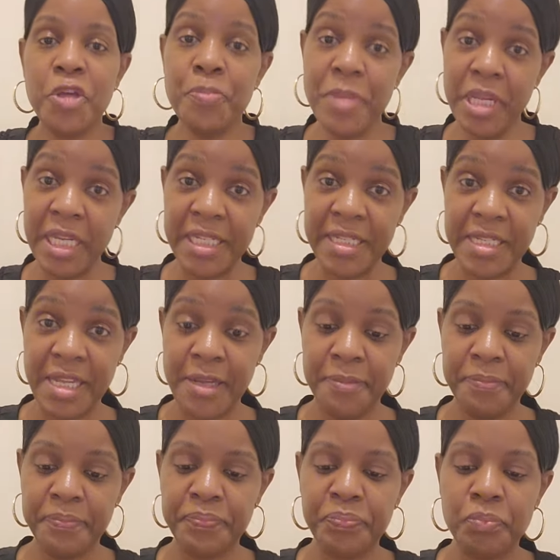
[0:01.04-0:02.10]

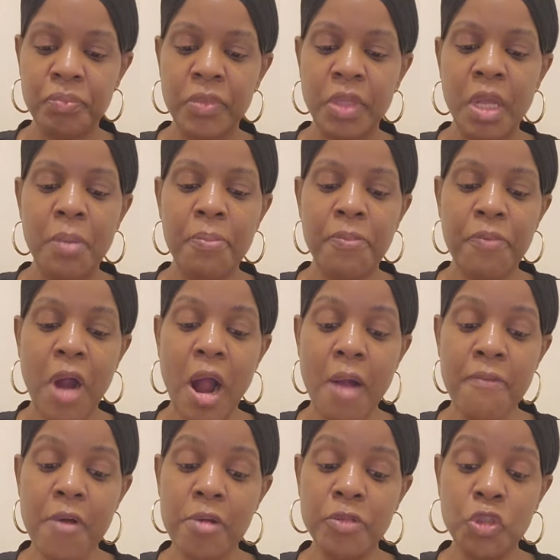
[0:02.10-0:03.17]
Humility.
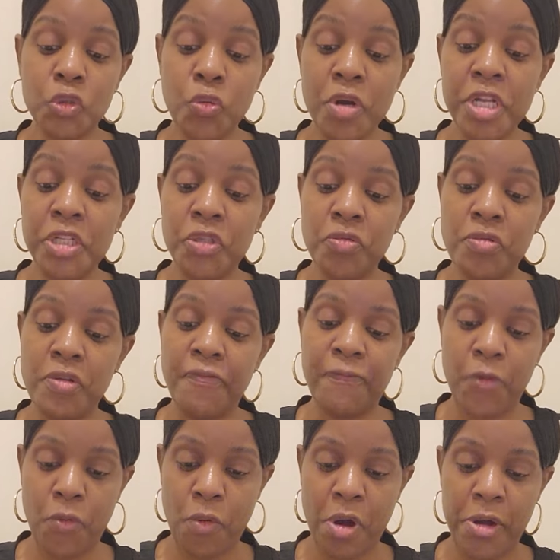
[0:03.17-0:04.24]
Proverbs 22
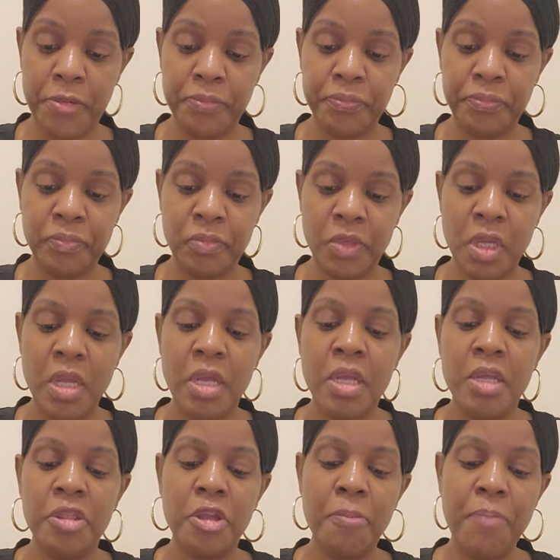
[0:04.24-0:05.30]
and 4.
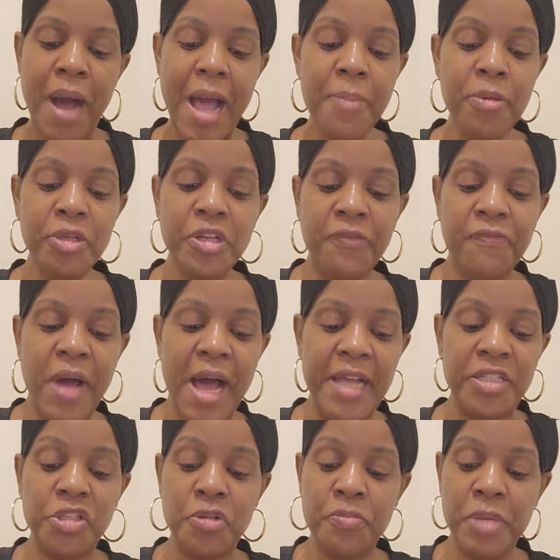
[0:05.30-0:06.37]
The Bible
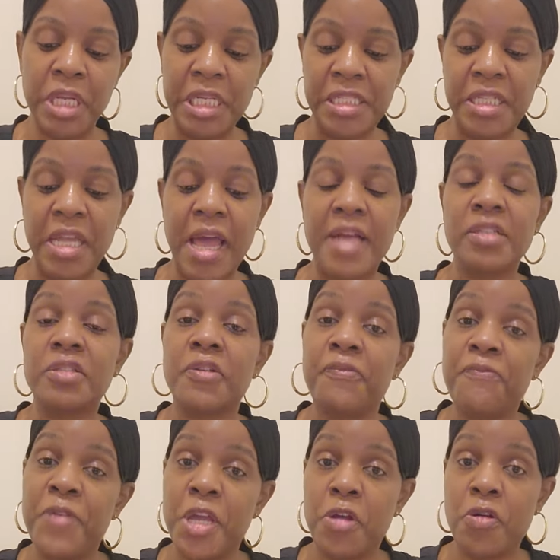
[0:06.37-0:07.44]
defines humility as the
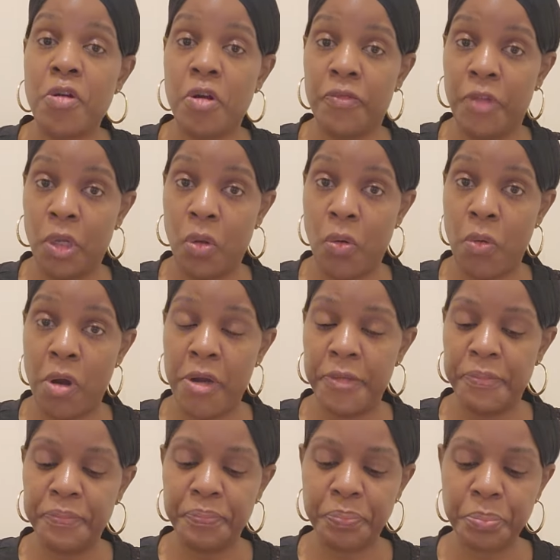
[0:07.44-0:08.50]
fear of the
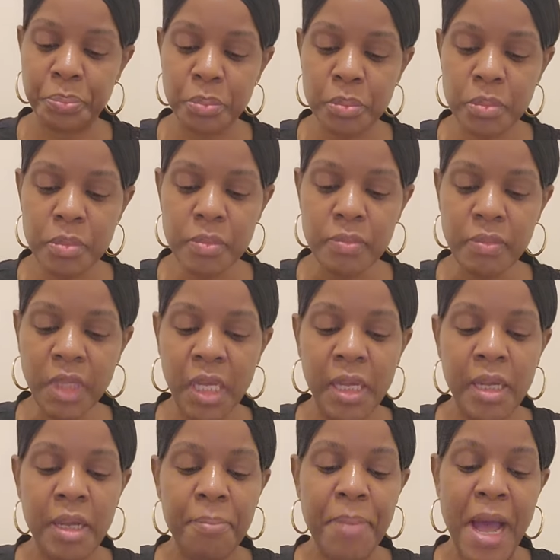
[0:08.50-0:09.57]
Lord.
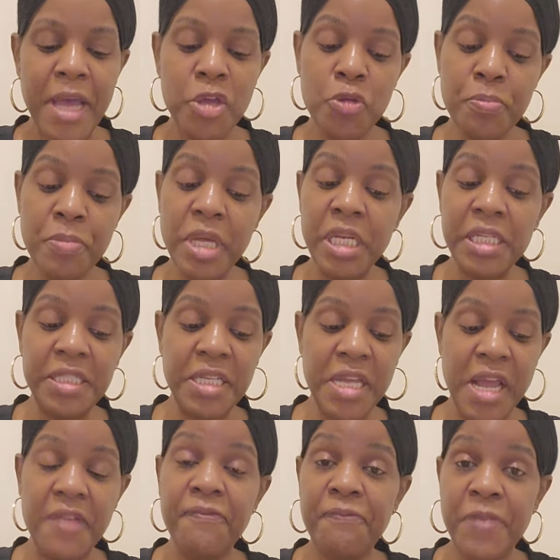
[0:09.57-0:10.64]
By
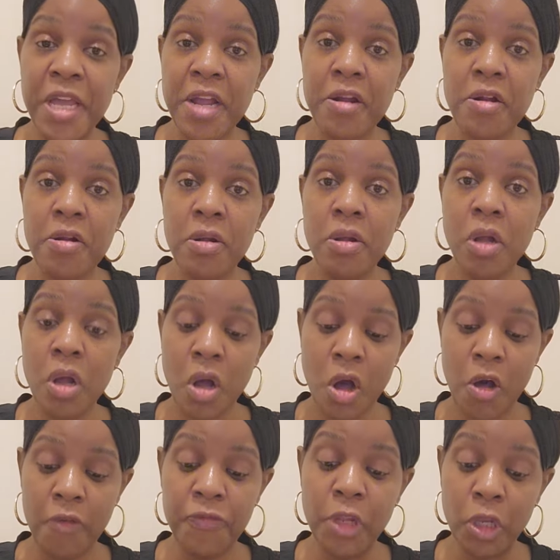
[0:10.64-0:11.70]
humility and fear
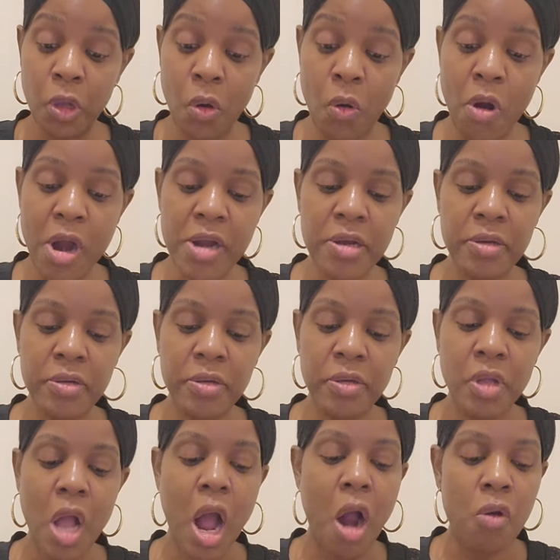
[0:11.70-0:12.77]
of the Lord
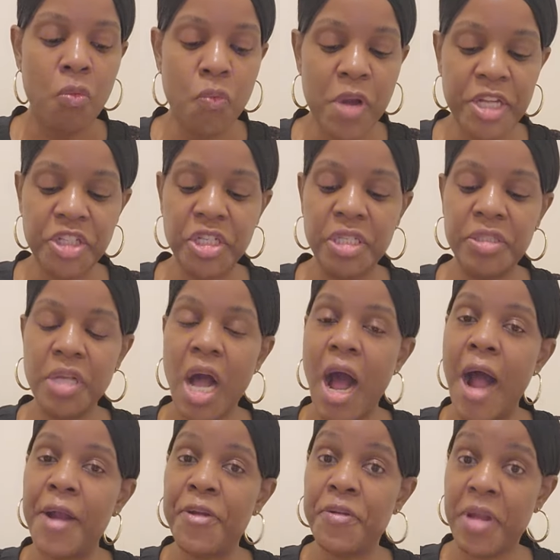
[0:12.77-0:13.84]
are riches,
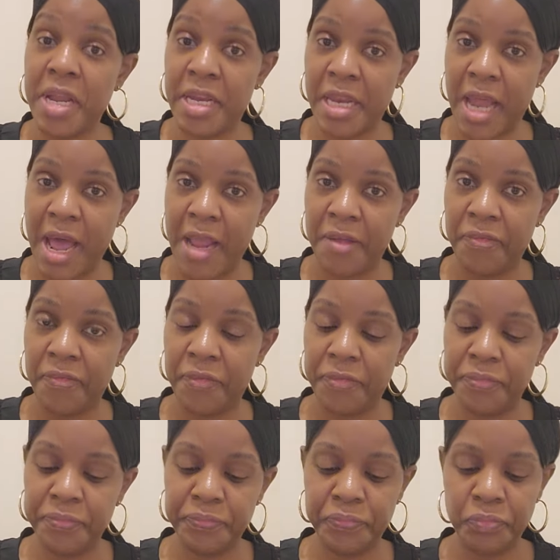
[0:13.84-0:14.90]
honor, and life.